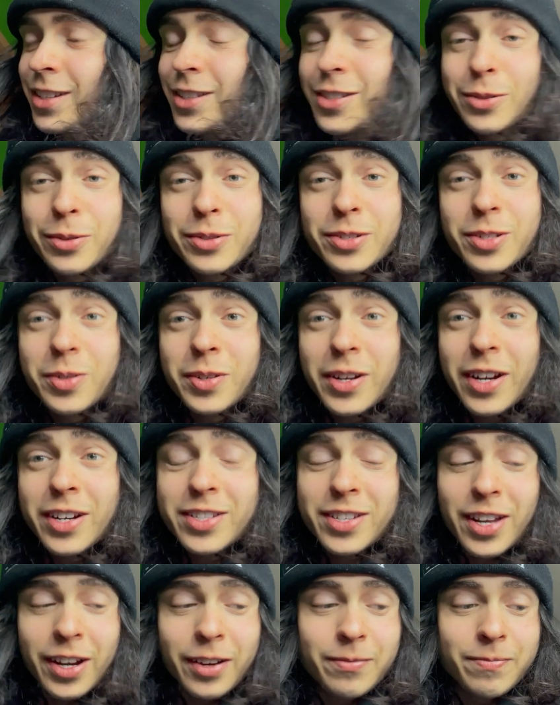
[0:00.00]
So we'll see what I
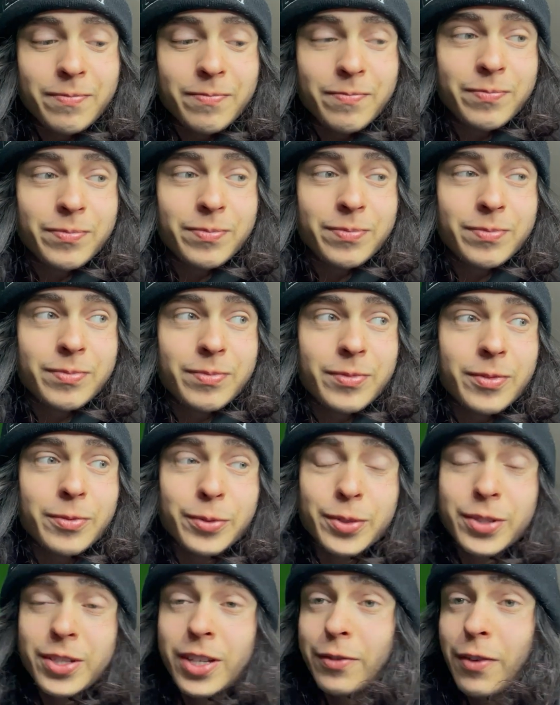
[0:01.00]
design.
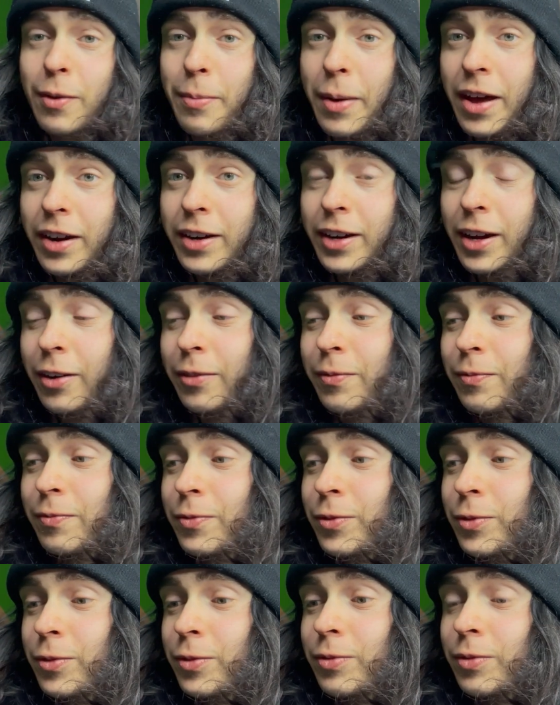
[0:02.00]
We'll see if I pad it out.
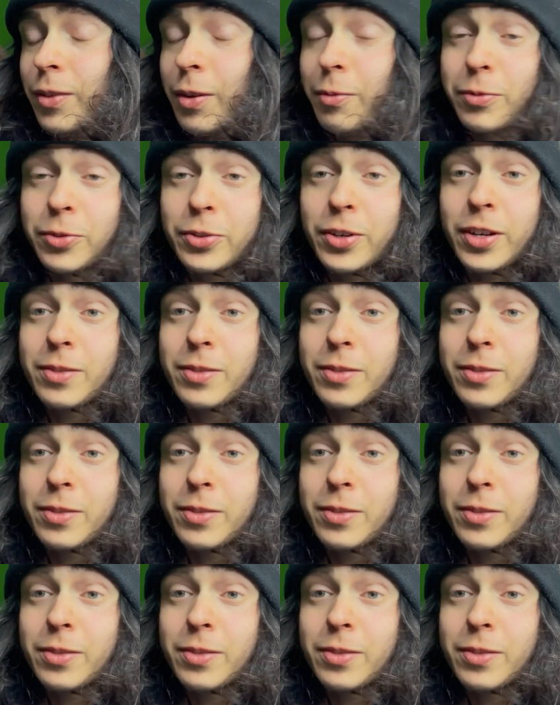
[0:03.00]
I'm gonna try